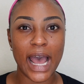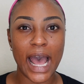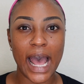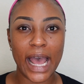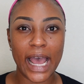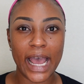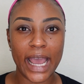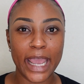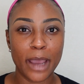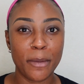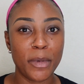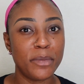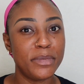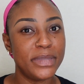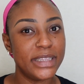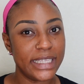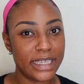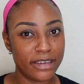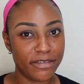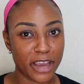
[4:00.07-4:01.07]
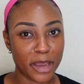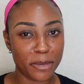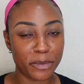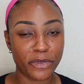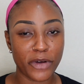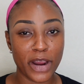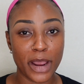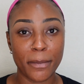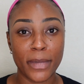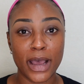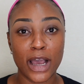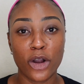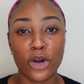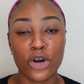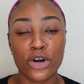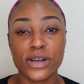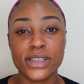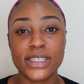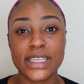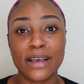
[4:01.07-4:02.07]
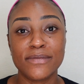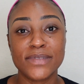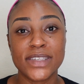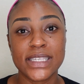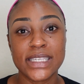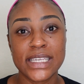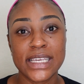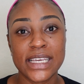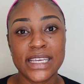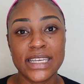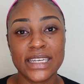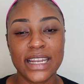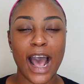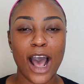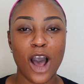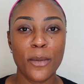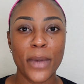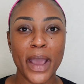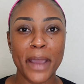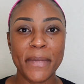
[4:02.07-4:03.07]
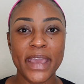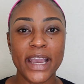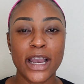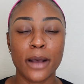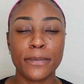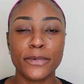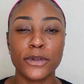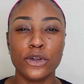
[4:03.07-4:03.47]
I am a believer in primer because I've seen how my makeup